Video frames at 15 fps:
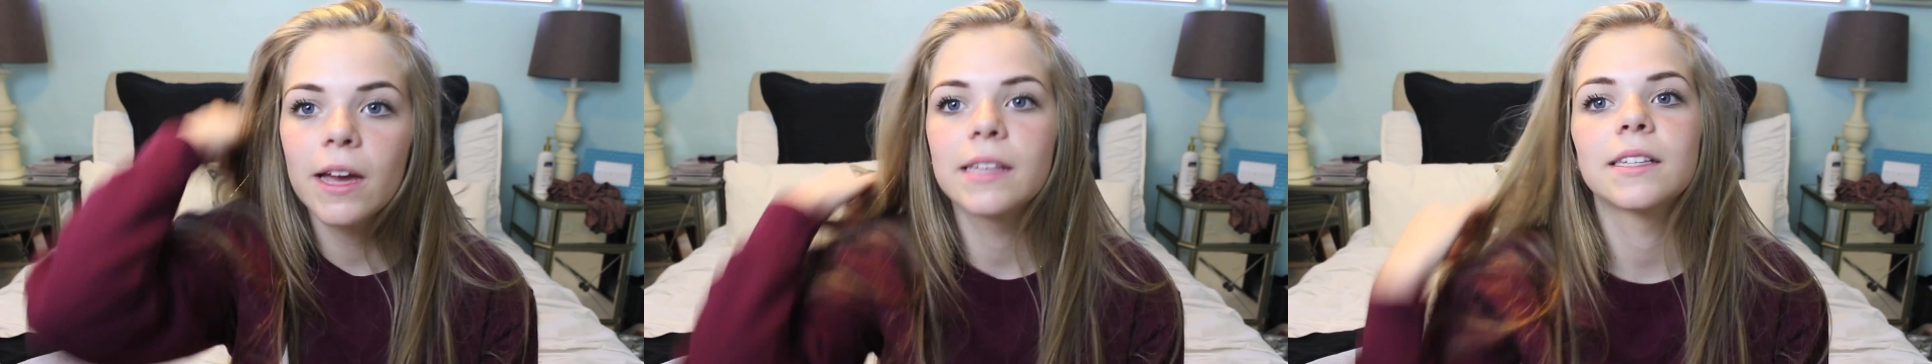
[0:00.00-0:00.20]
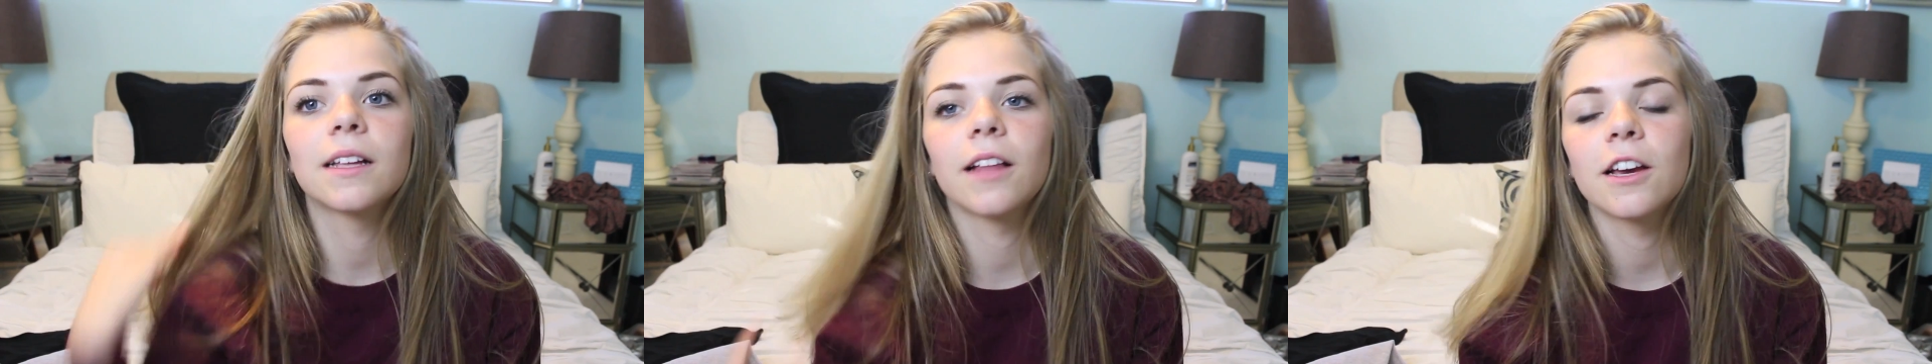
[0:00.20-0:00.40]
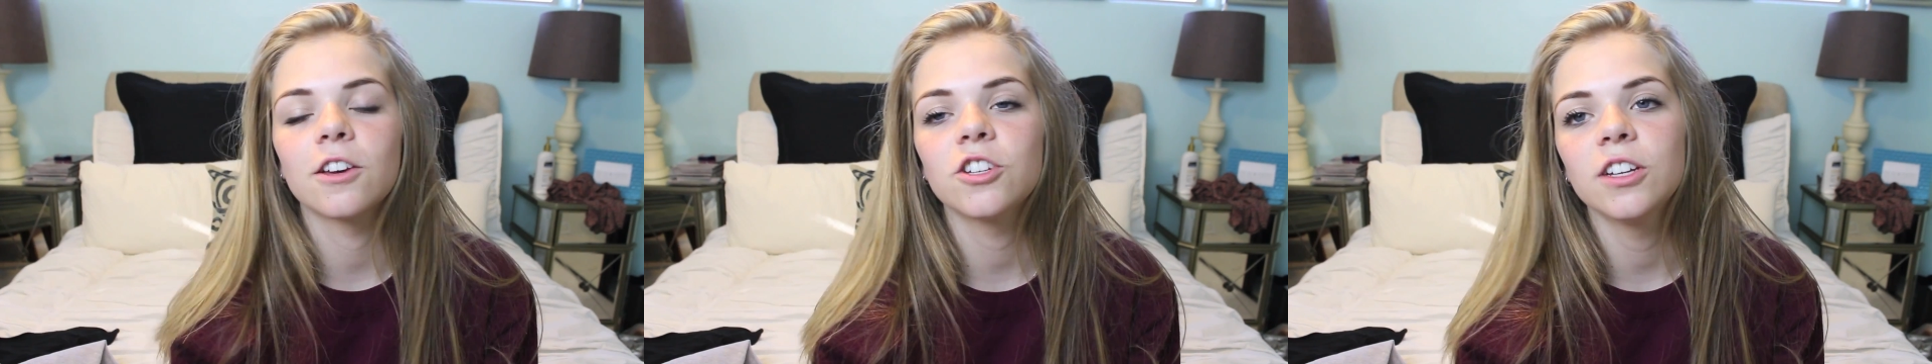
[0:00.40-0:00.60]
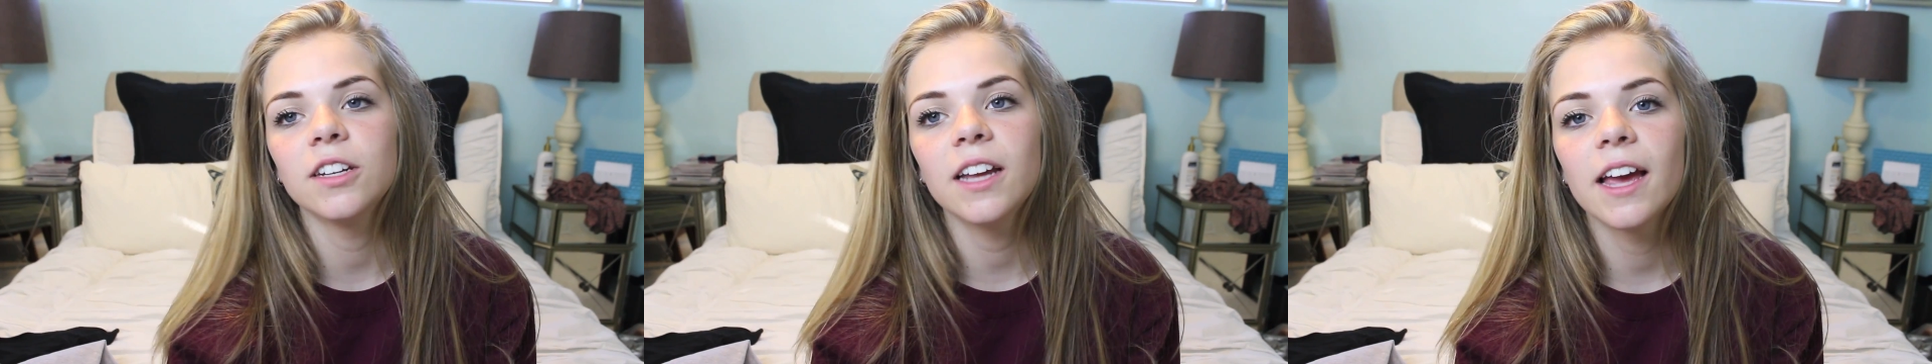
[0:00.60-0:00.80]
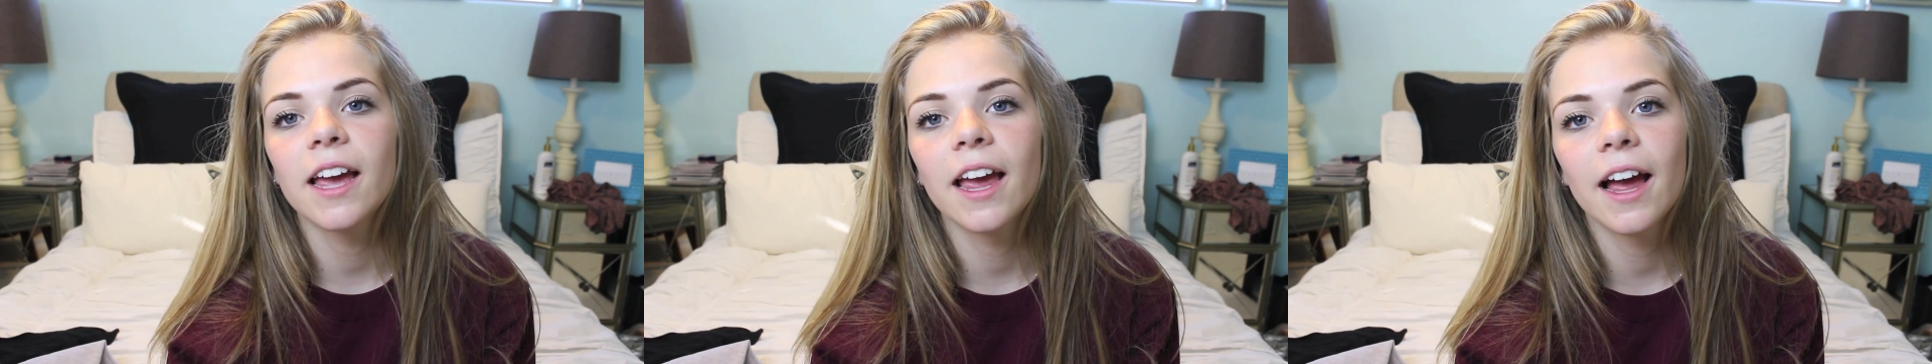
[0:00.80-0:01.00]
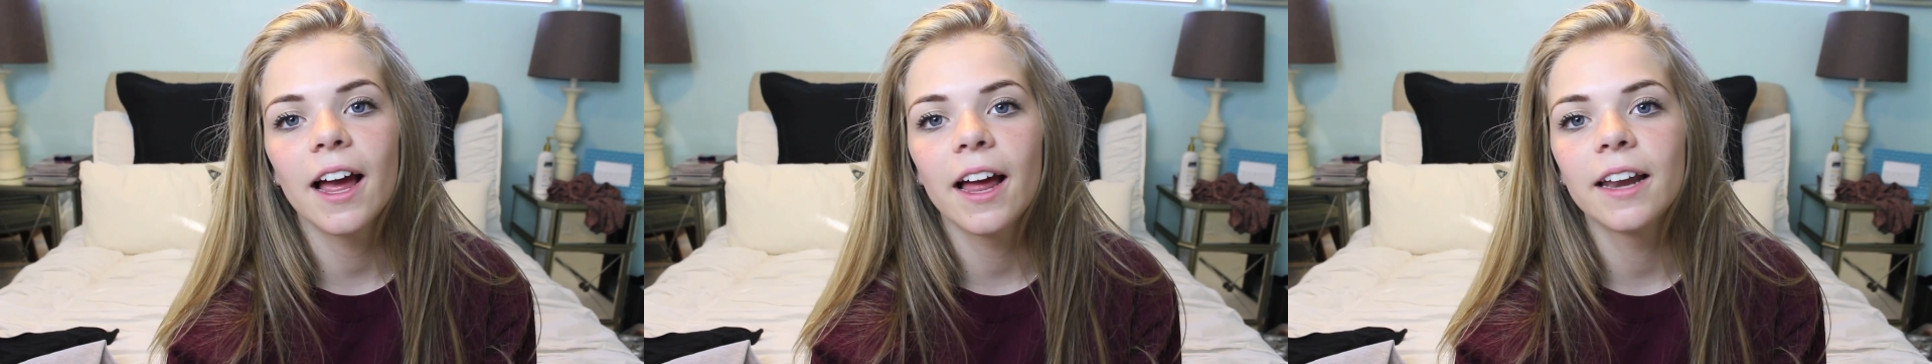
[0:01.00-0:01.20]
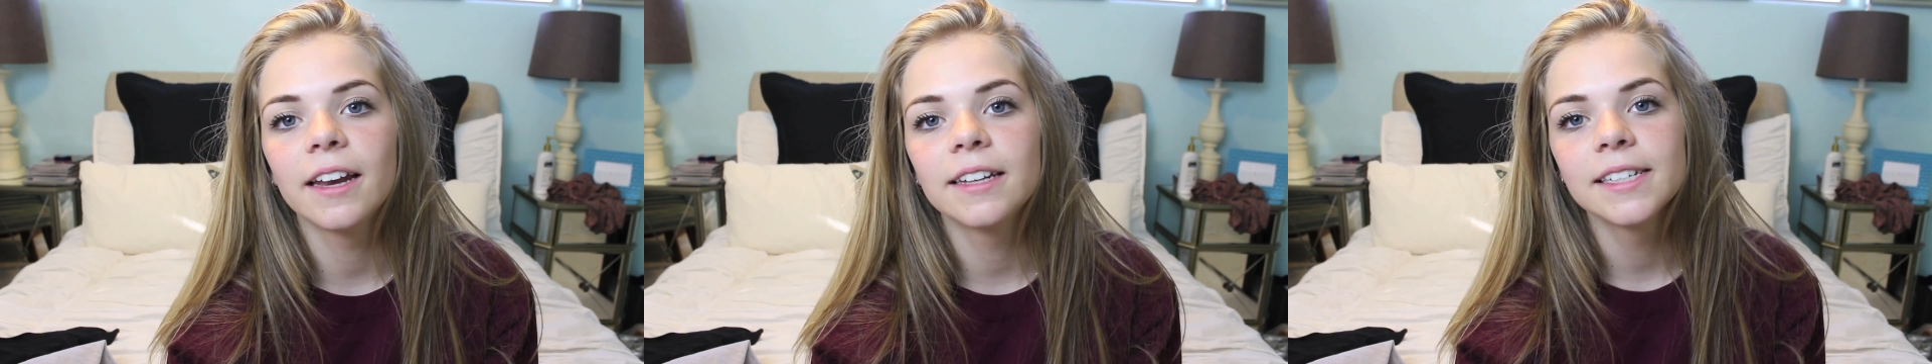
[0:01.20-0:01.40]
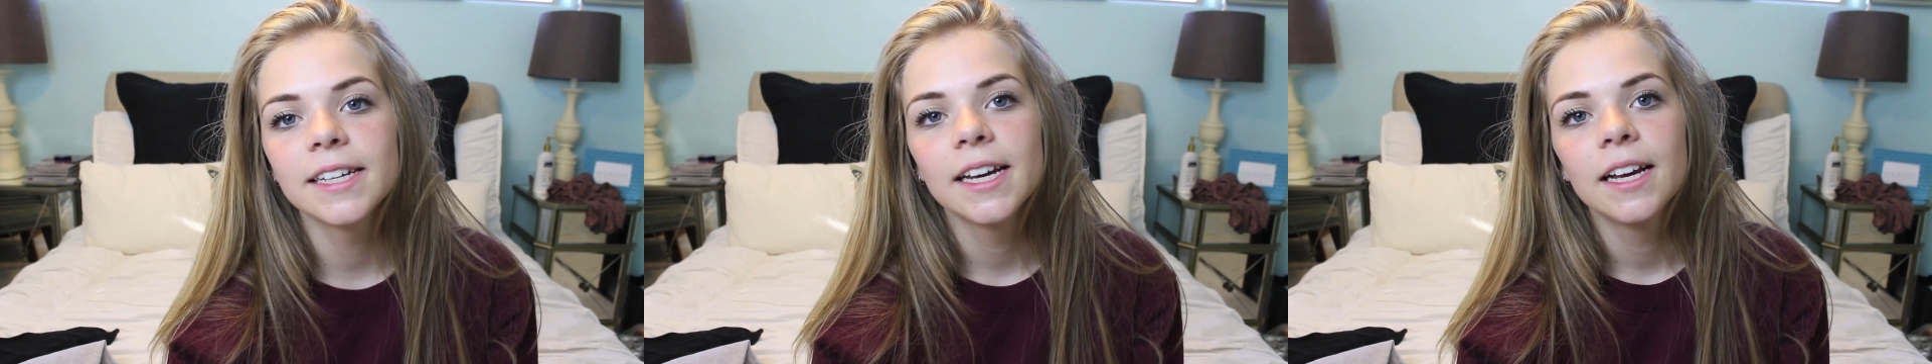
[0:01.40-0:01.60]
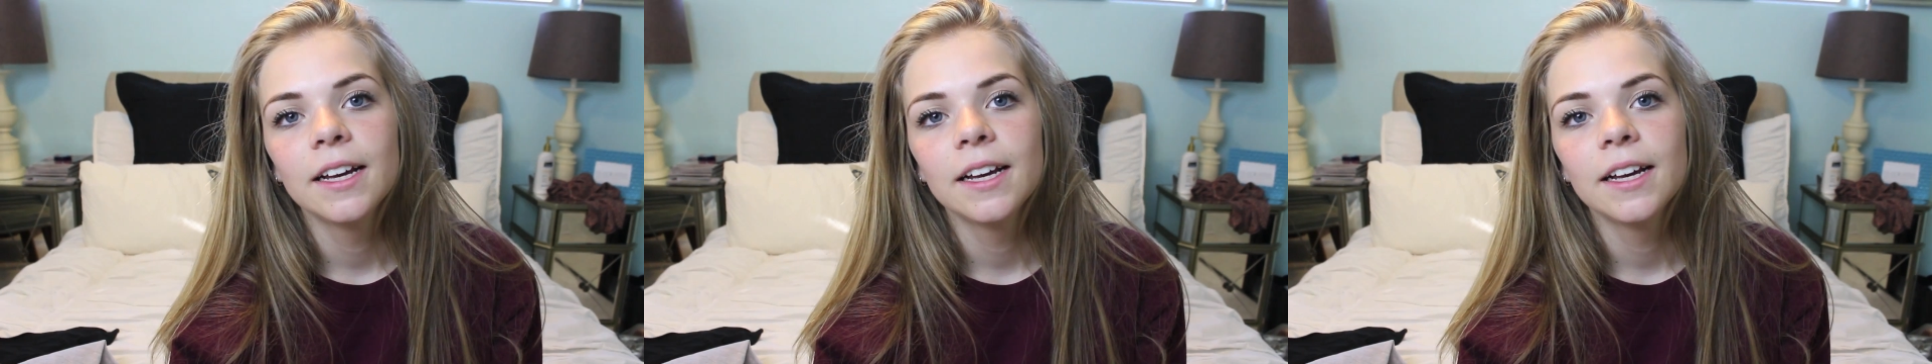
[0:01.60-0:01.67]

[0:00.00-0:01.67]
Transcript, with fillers: case collection and